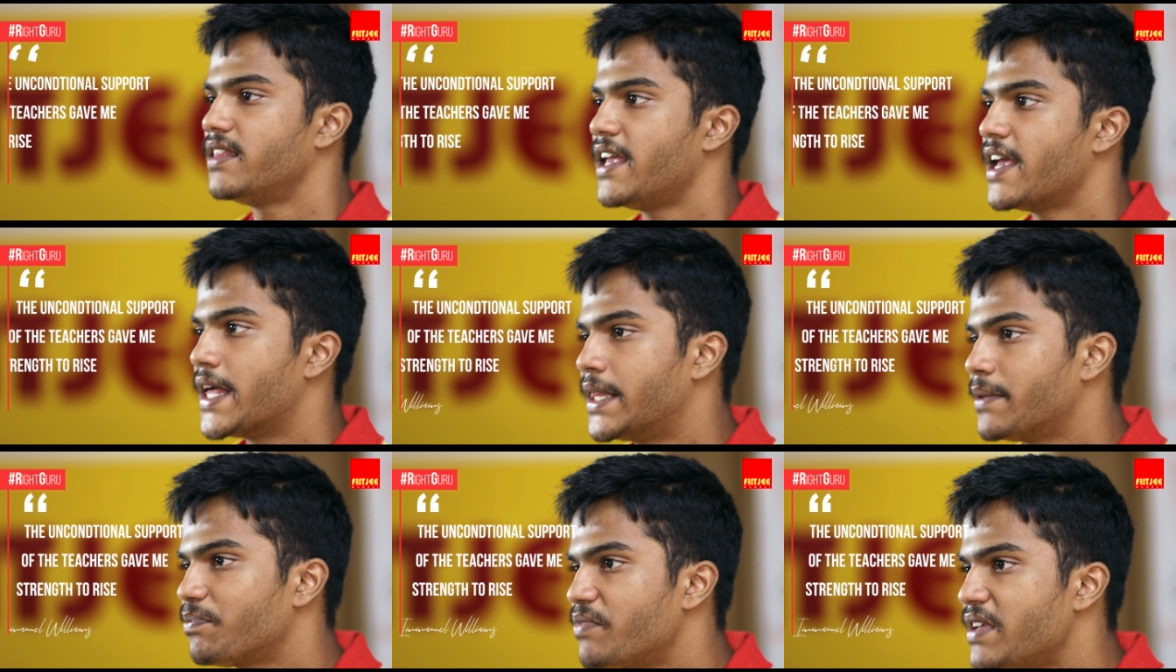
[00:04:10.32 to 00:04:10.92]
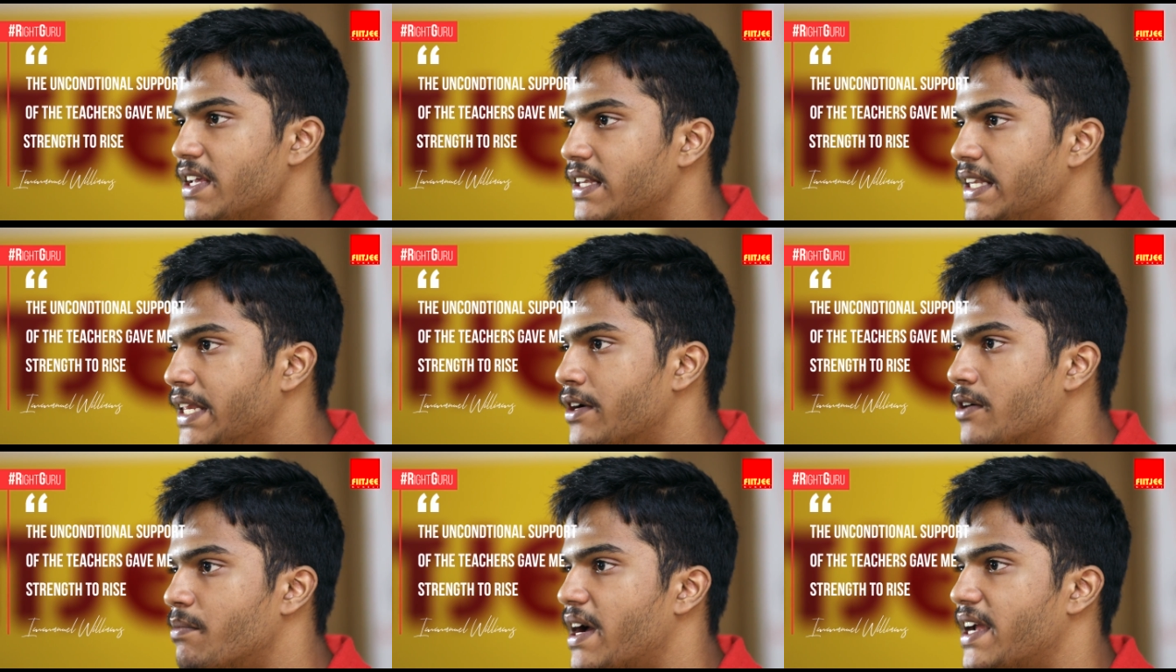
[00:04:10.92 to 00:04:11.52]
They helped me
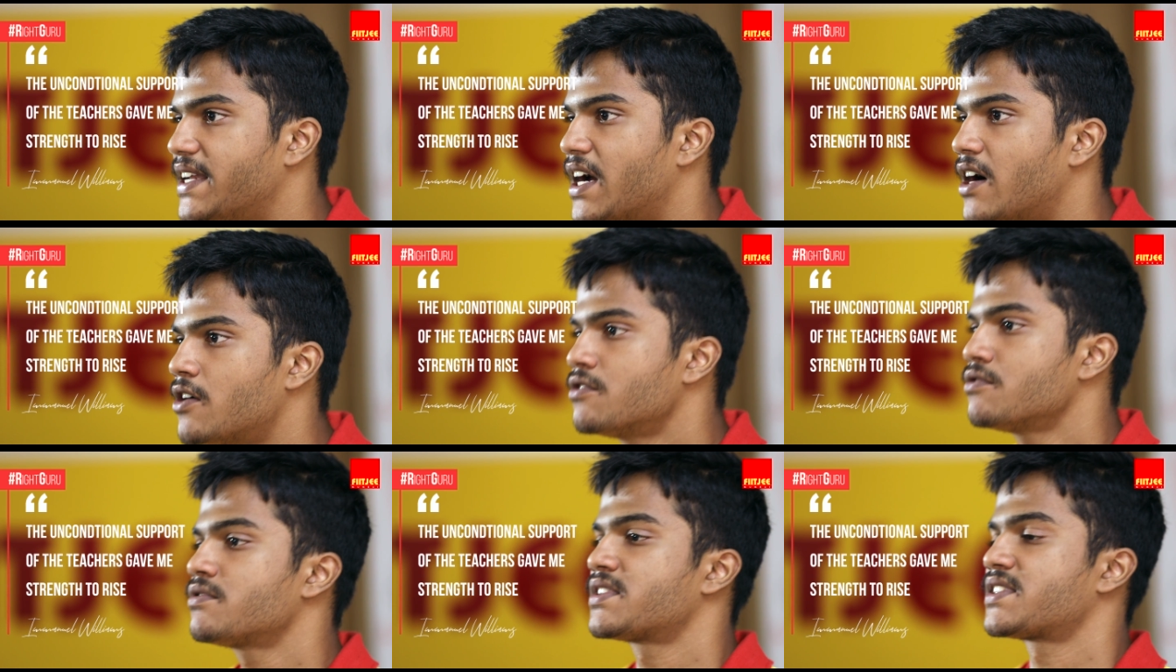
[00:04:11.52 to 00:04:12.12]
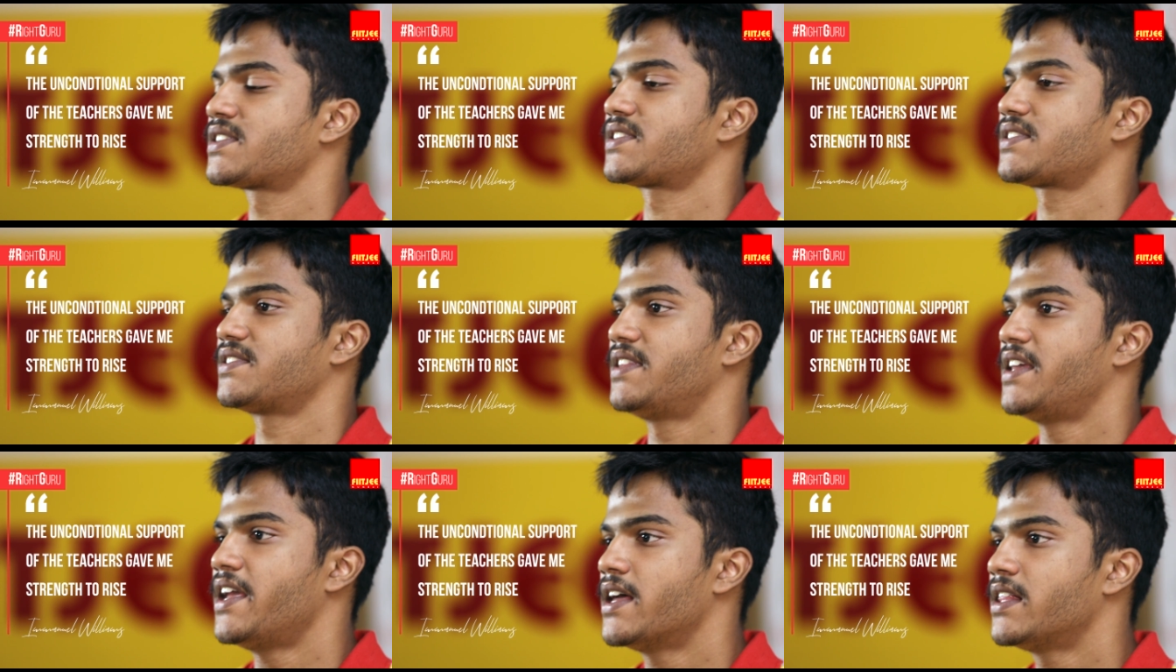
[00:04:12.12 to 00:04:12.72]
clear my
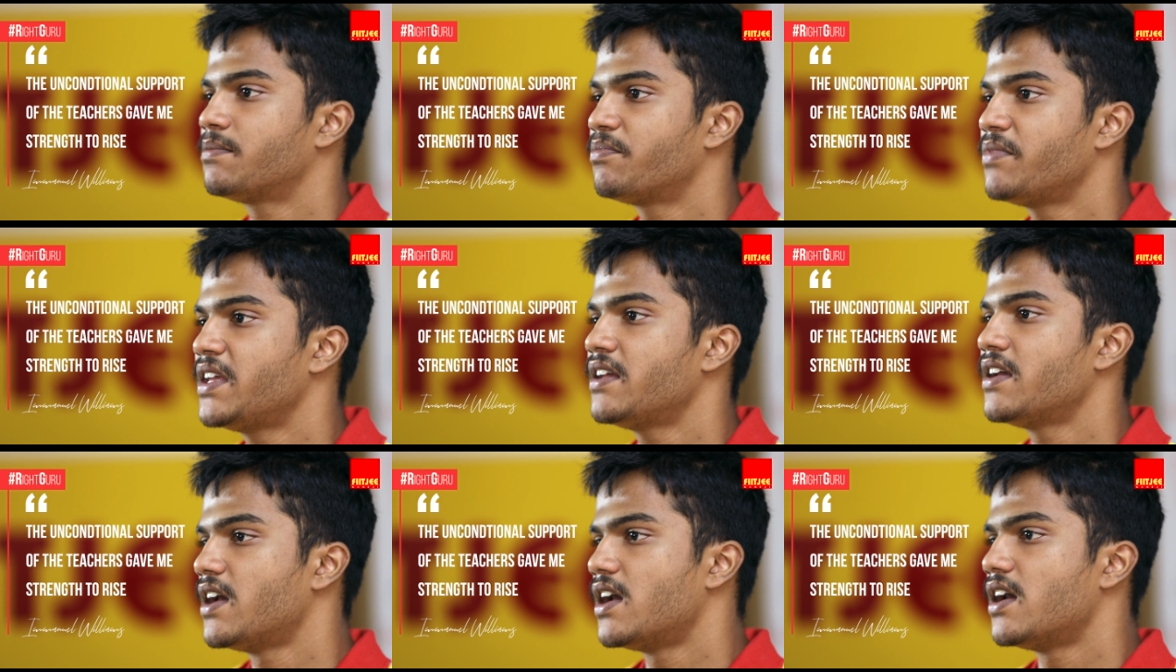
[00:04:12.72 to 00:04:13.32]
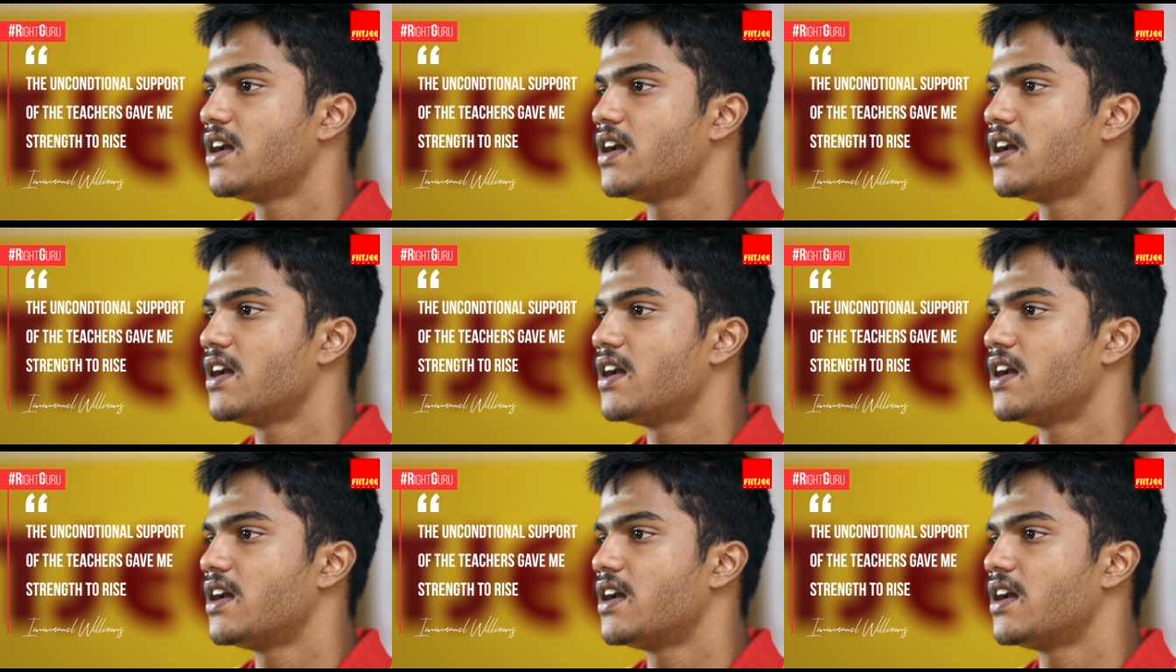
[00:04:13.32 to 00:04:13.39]
doubts, they helped me